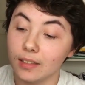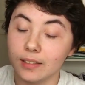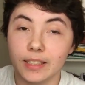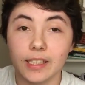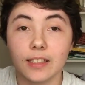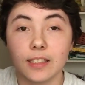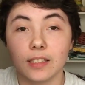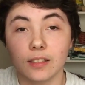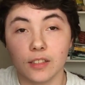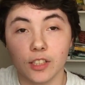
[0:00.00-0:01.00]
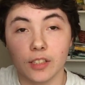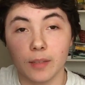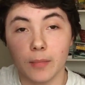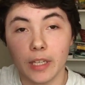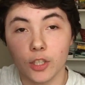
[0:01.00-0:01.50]
this just,
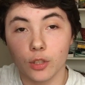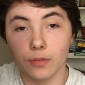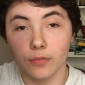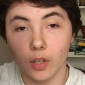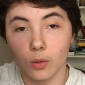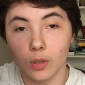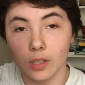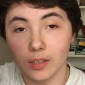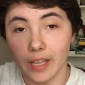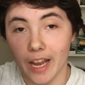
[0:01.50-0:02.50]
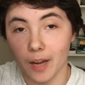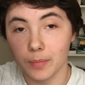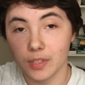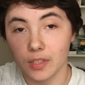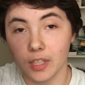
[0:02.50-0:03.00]
it makes your funnel collapse.